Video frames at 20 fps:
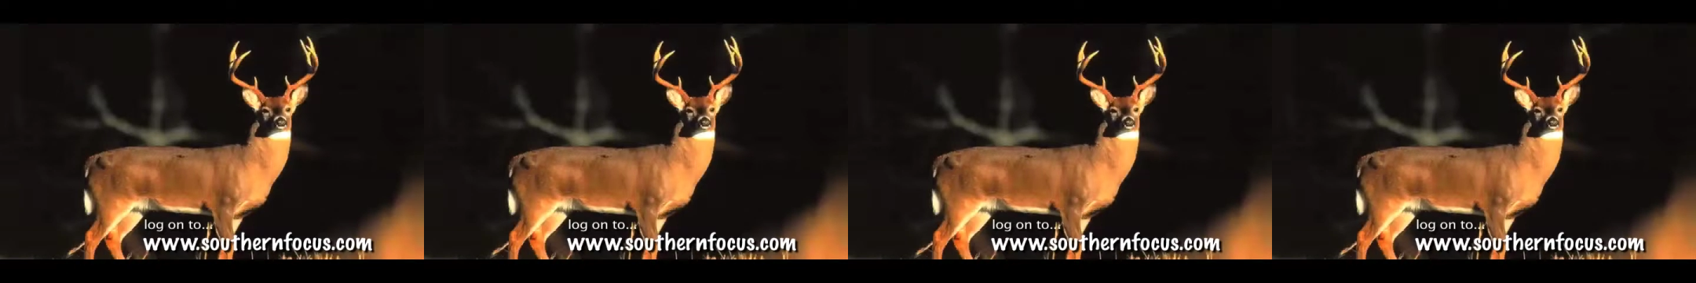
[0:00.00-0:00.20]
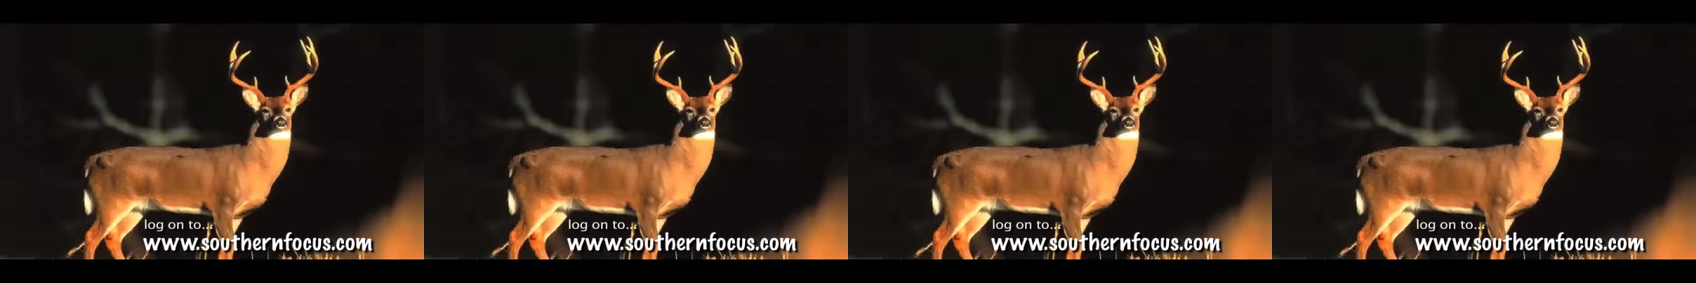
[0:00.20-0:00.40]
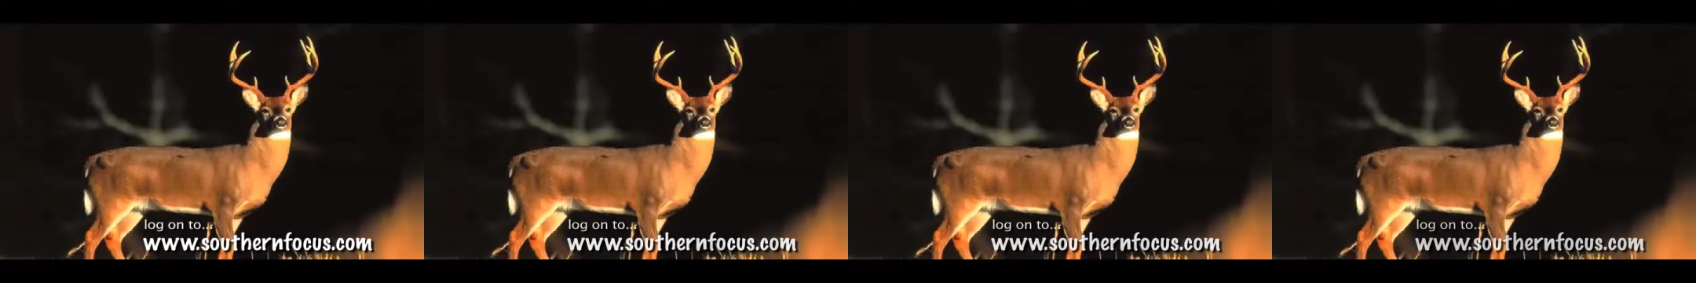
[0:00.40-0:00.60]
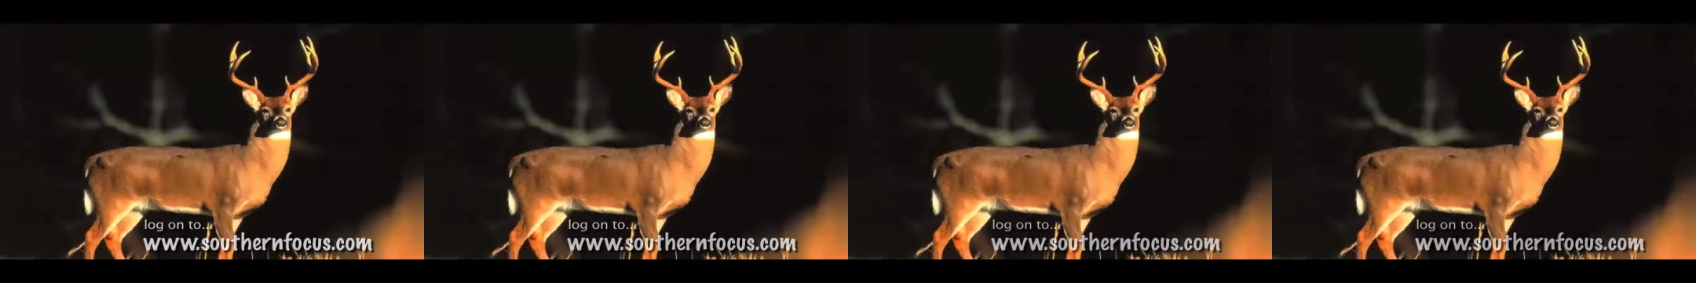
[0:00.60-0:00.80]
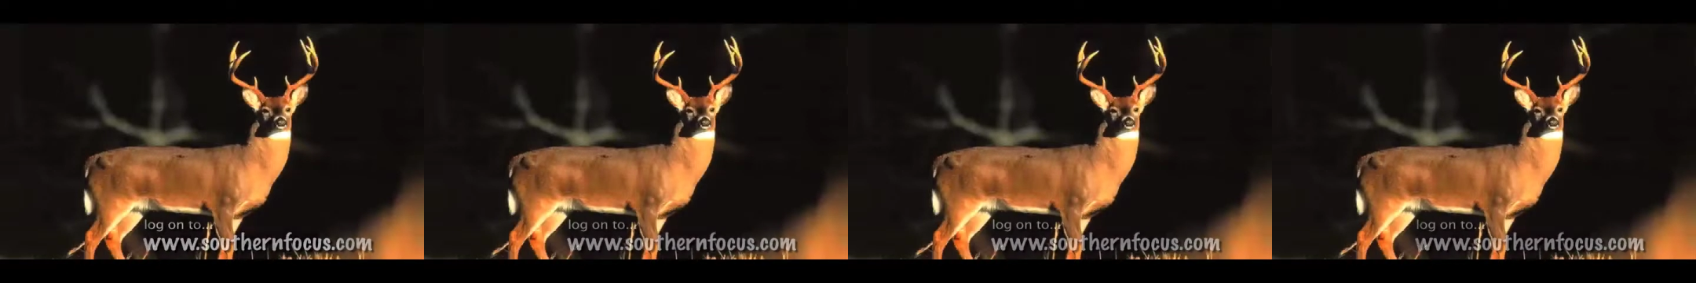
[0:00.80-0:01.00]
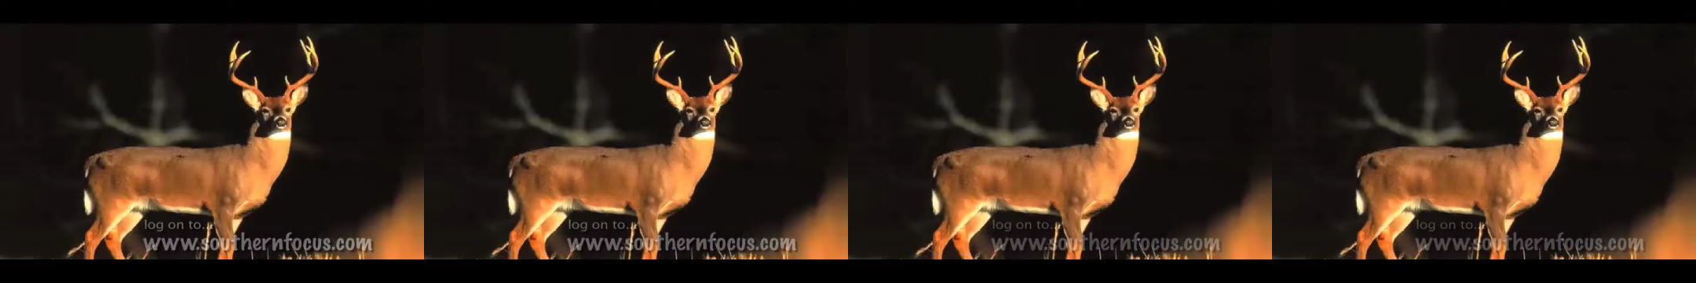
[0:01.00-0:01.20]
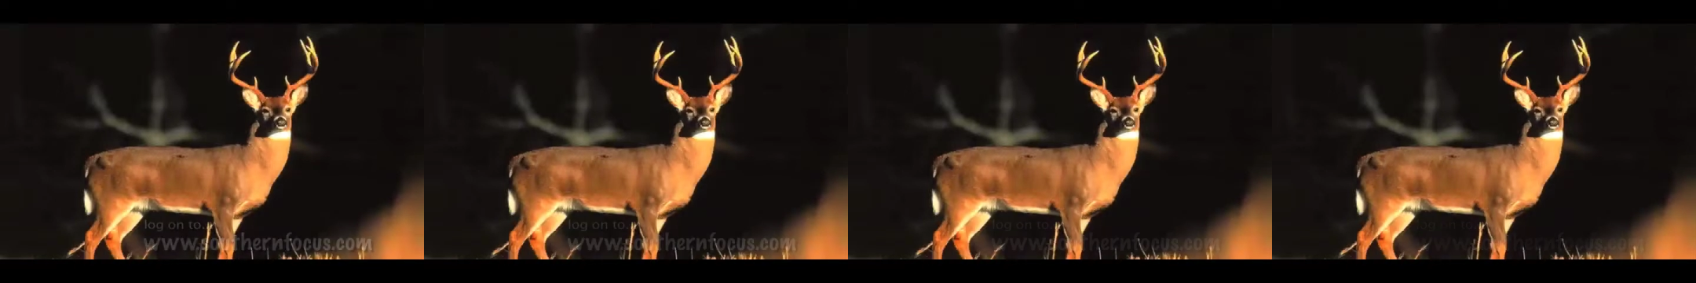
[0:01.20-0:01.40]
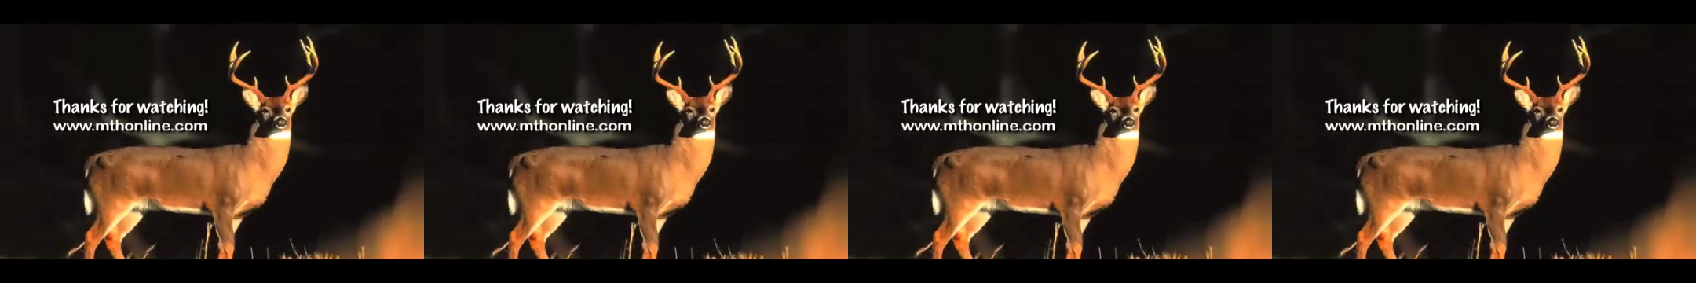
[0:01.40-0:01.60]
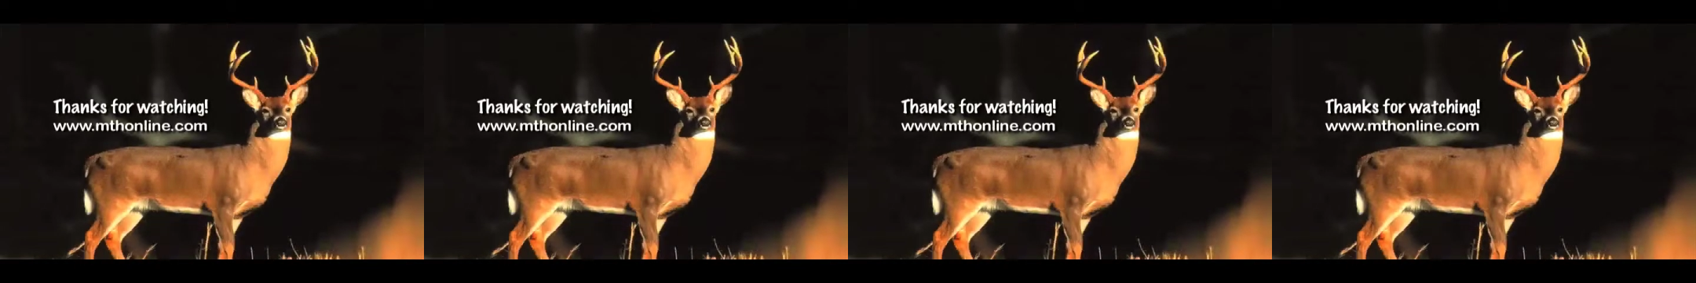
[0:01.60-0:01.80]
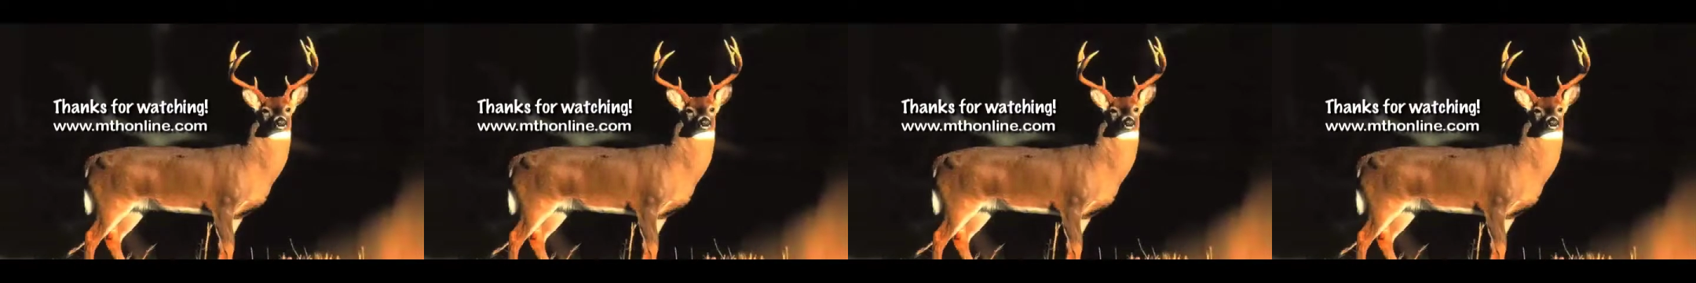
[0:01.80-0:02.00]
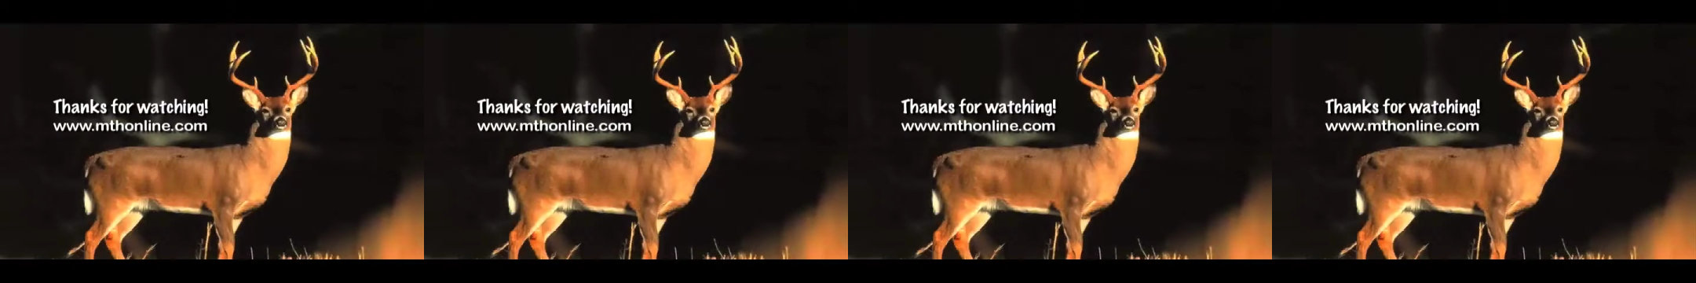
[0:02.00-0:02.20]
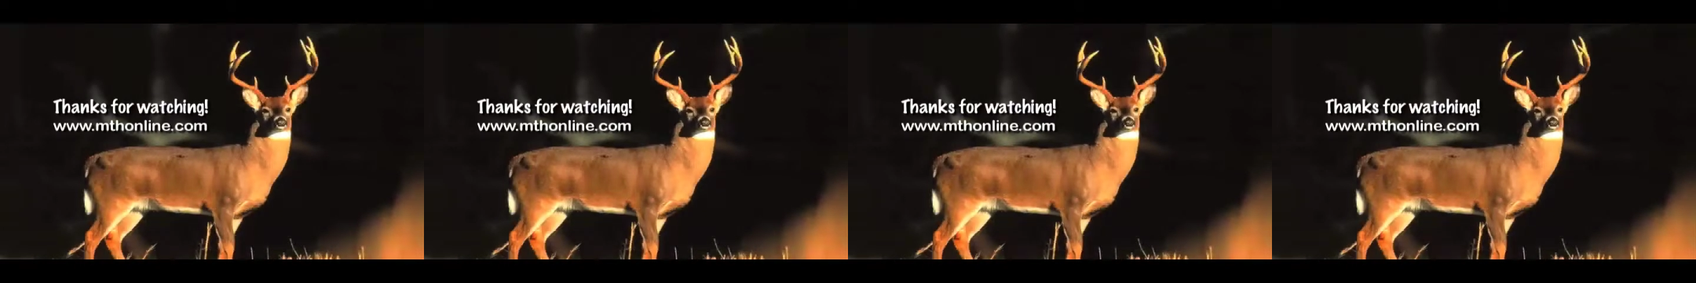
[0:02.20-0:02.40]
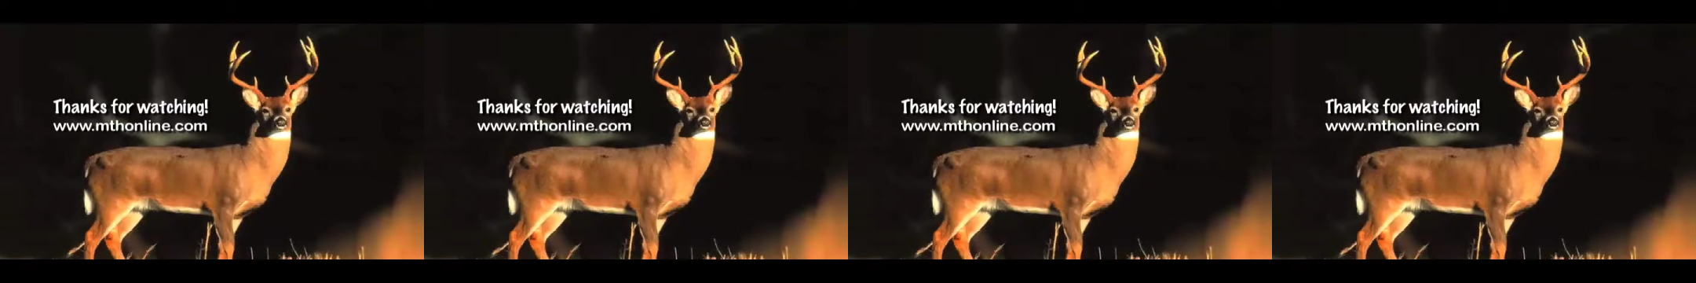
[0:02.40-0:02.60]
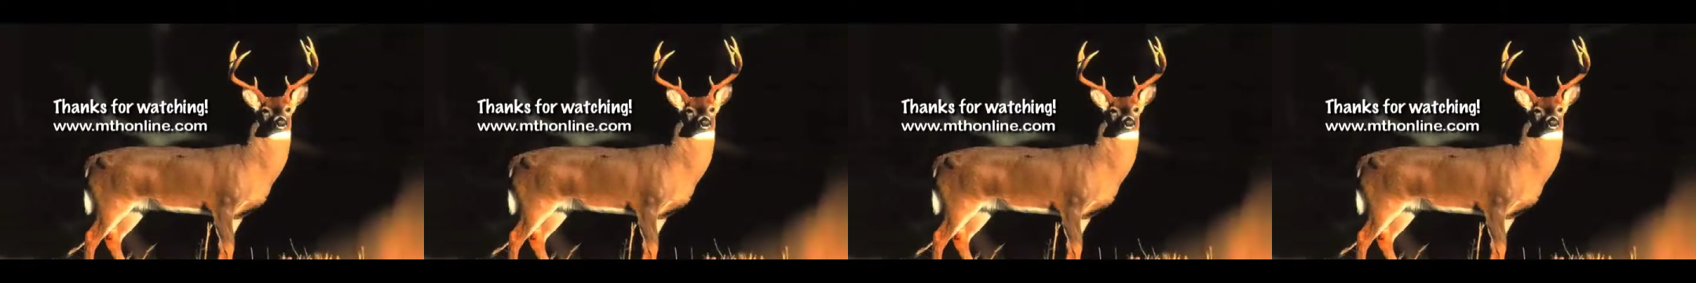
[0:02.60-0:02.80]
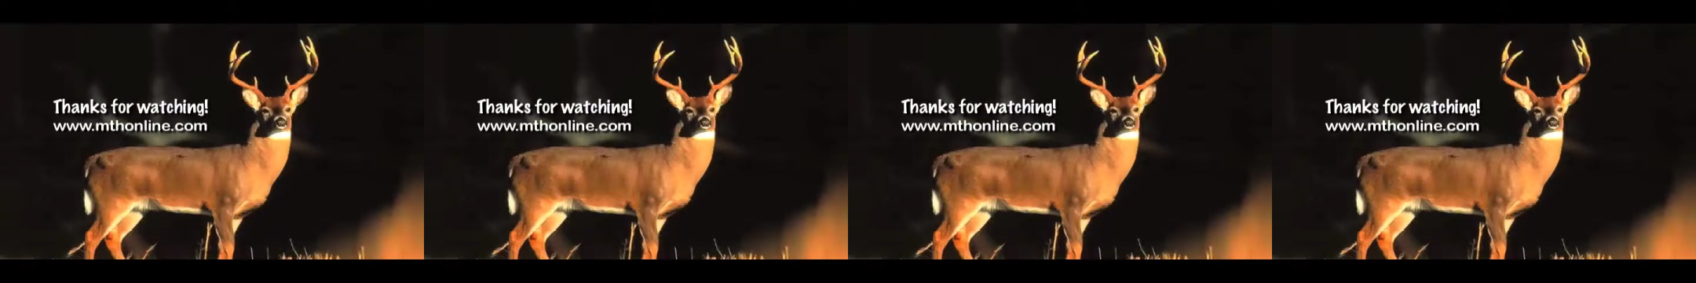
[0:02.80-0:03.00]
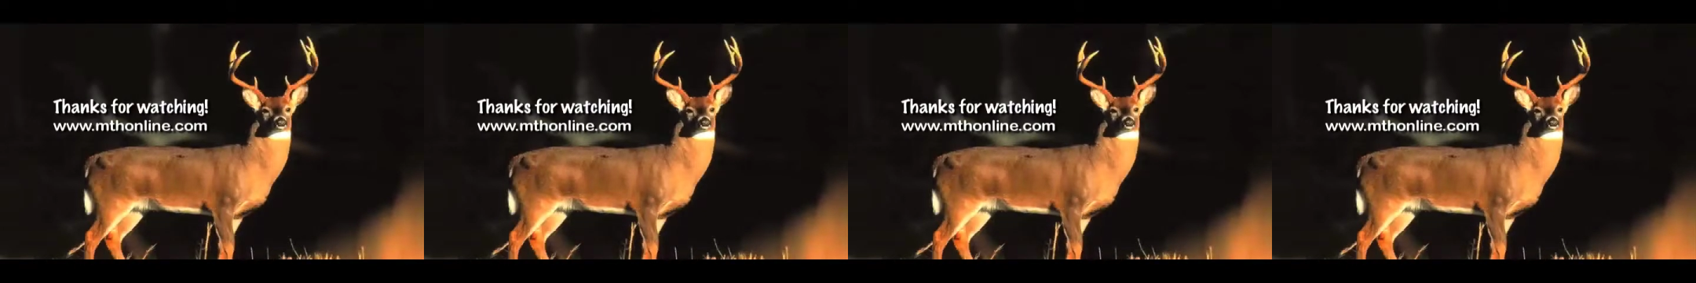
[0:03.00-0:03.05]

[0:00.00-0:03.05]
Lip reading: (no speaker visible)